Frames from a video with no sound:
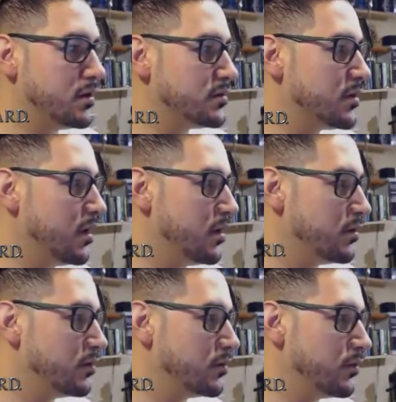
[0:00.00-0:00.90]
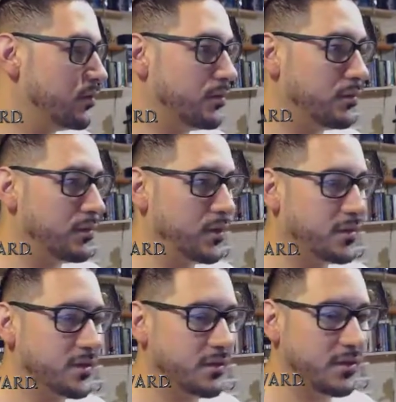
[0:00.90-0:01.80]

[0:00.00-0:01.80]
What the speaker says: So until